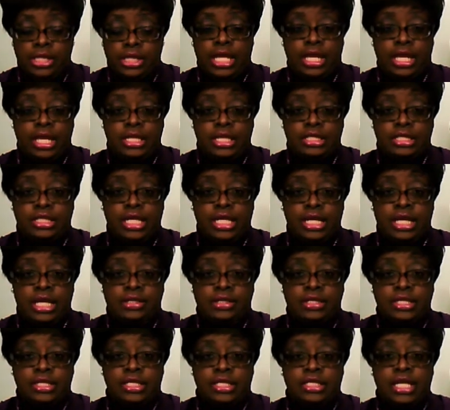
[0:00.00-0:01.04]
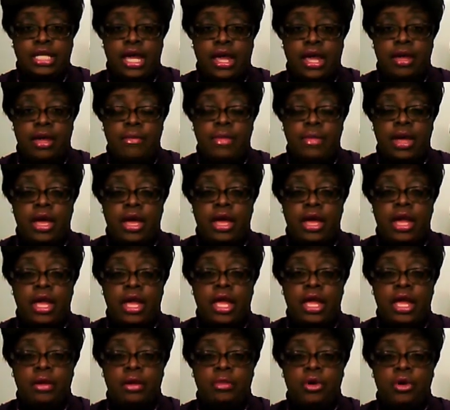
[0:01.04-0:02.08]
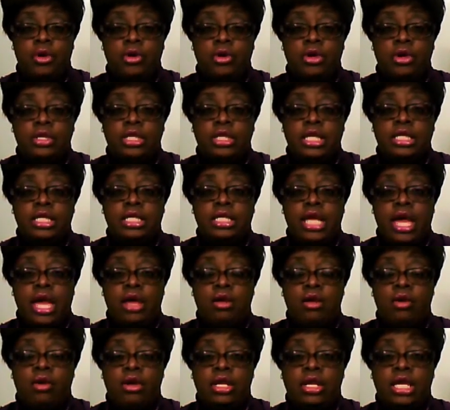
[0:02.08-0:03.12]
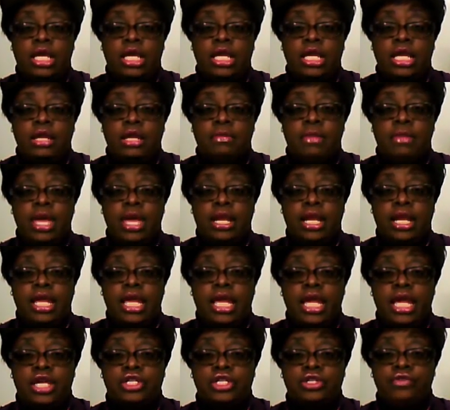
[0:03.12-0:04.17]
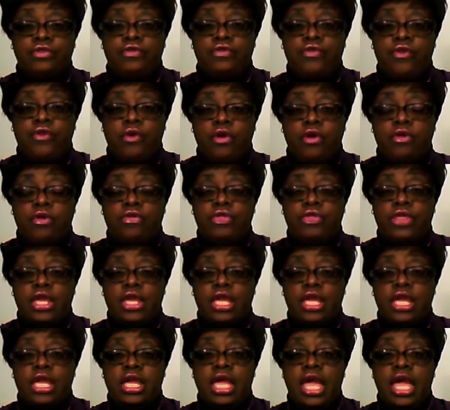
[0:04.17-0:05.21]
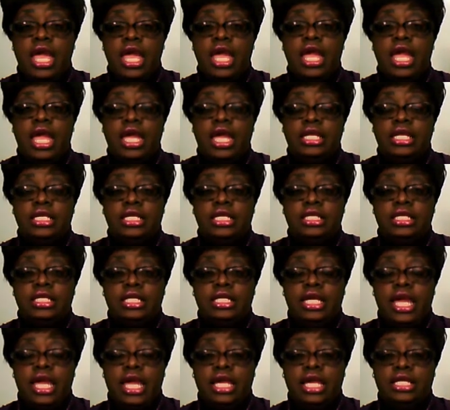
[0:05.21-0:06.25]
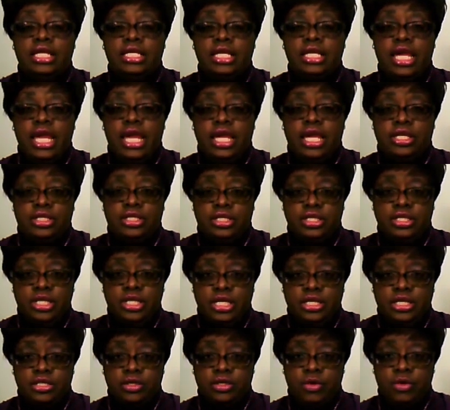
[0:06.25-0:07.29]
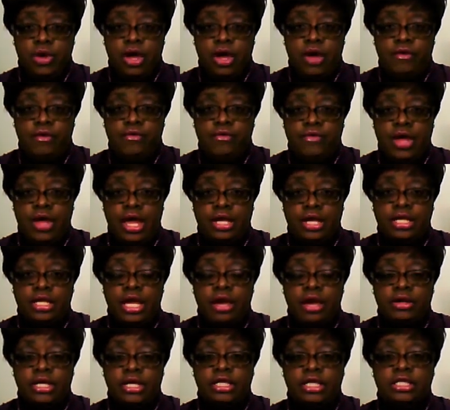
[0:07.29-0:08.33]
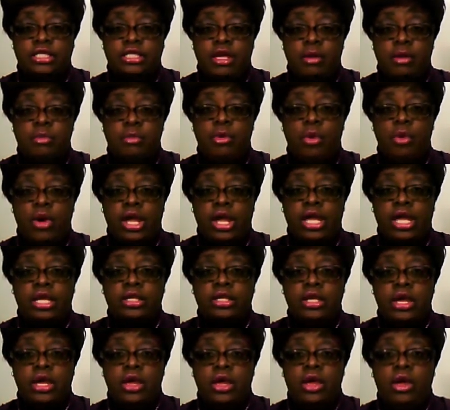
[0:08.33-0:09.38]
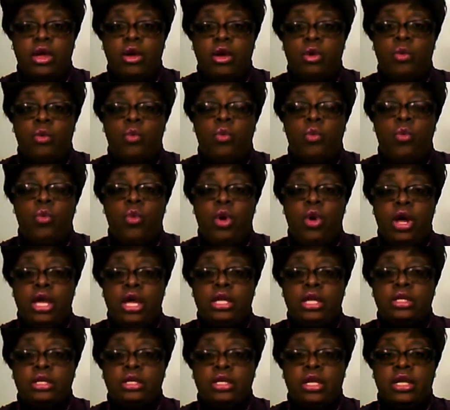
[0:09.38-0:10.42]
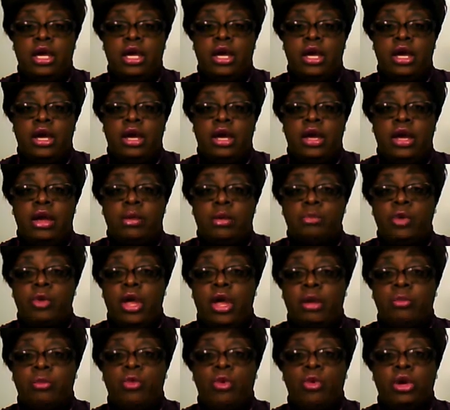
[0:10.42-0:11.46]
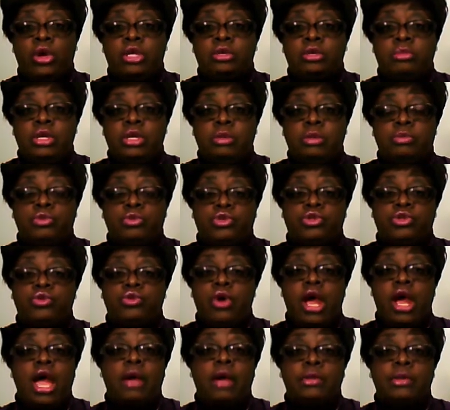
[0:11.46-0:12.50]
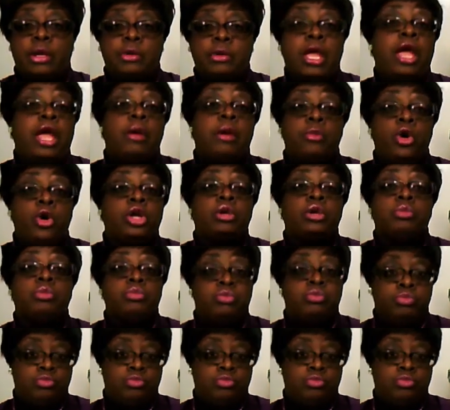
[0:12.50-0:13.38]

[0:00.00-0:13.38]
like I said, at this time, I am currently not on any medication for the ADD, ADHD. So I'll find out at some point what I'm going to be prescribed. I mean, I'm going to